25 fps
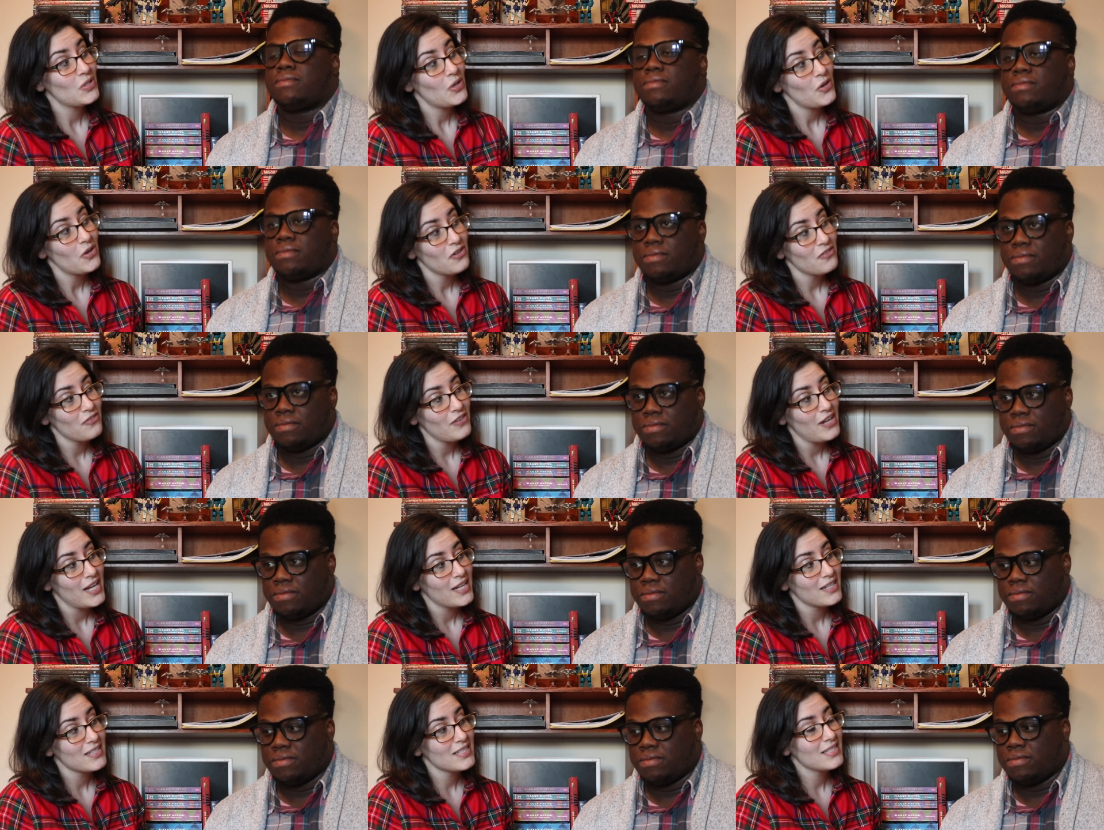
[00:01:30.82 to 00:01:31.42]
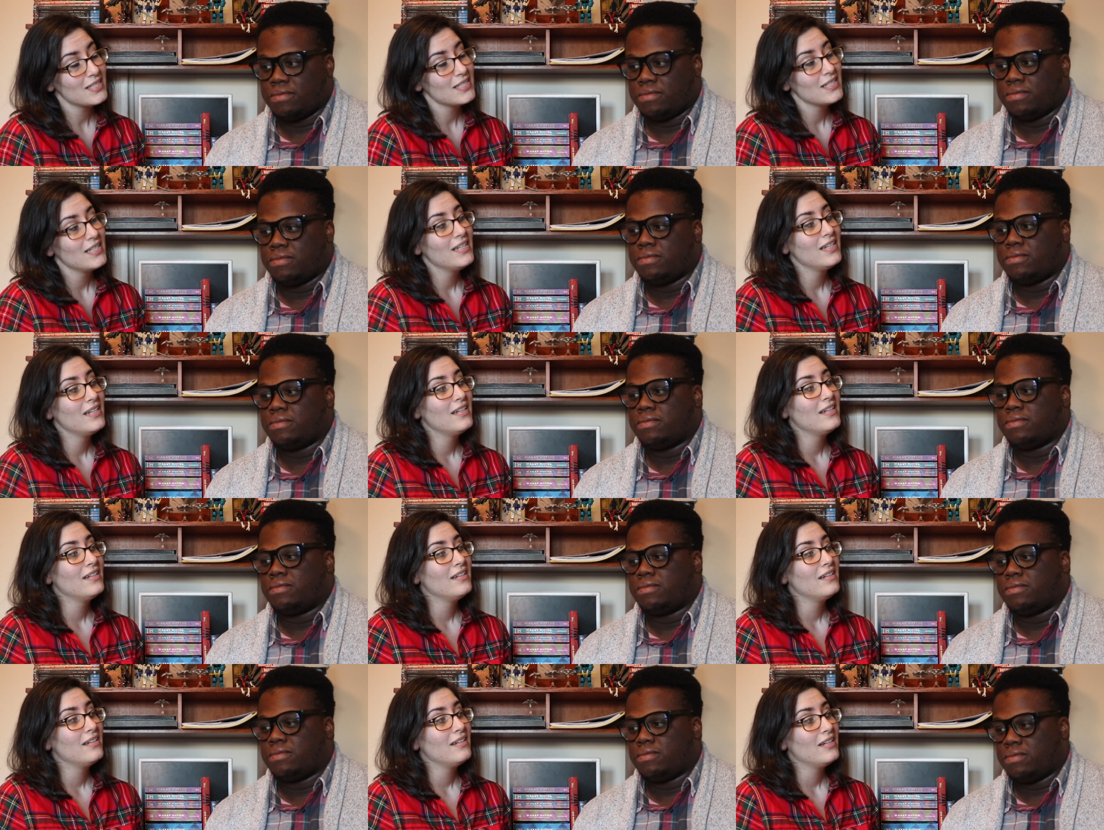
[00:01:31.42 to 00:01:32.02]
Speaker 1: artifacts
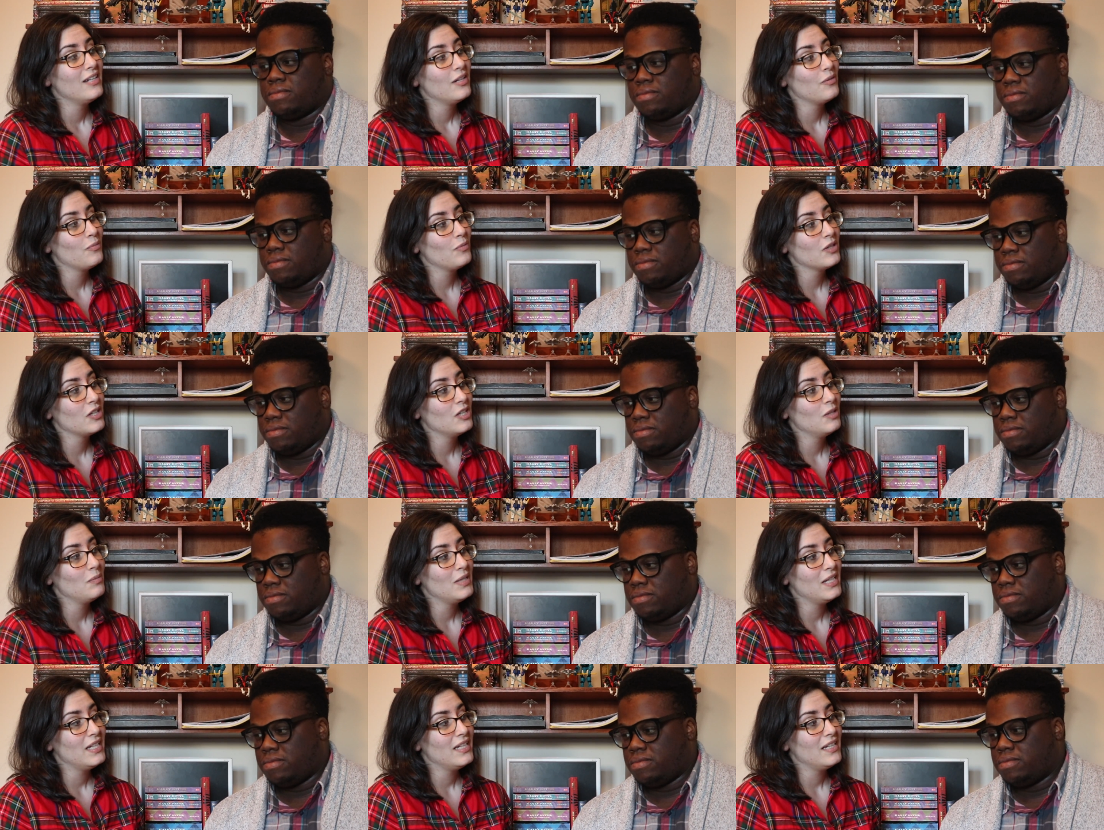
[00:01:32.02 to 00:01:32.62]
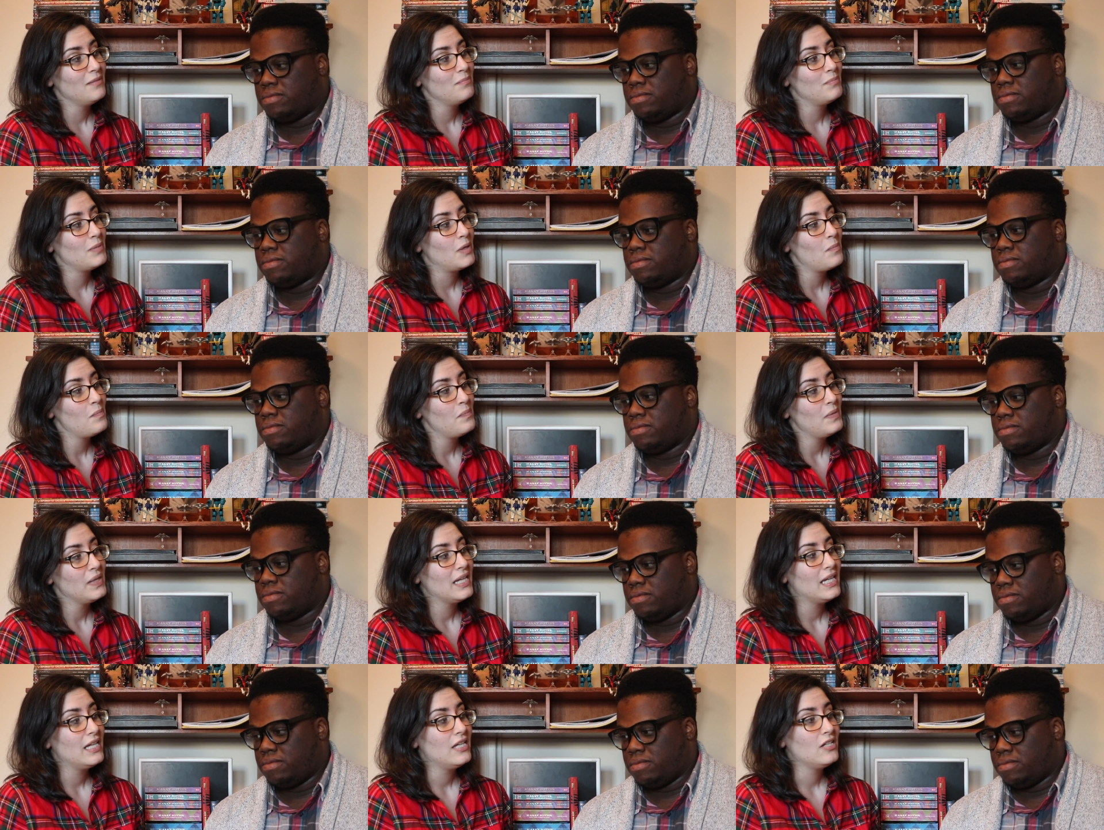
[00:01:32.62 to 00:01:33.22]
and we're going to be
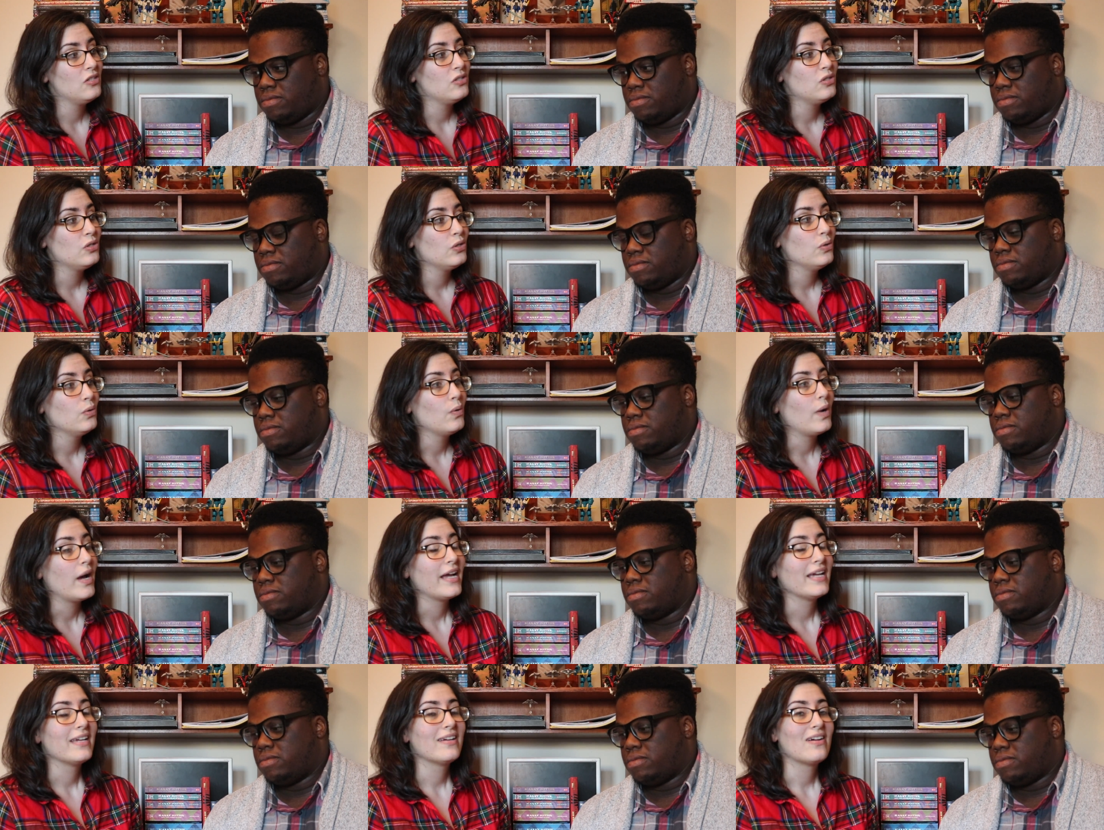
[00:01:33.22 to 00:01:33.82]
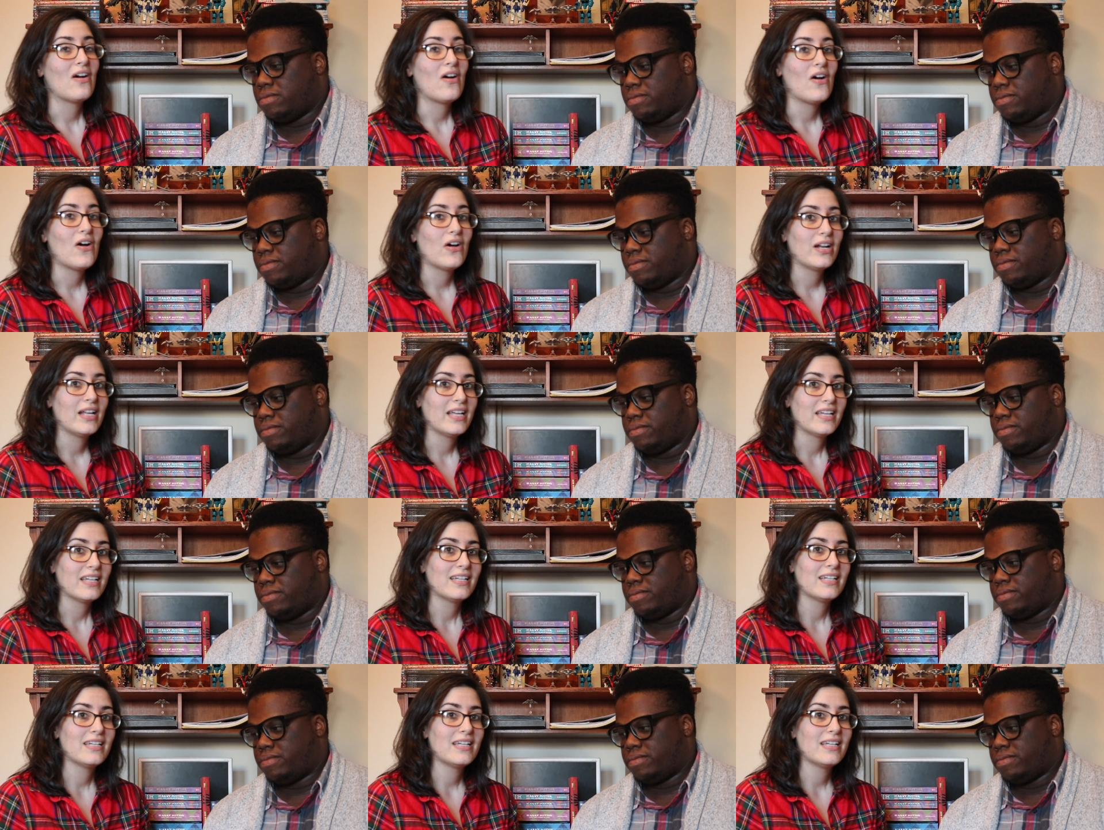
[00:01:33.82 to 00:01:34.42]
bumping into iconic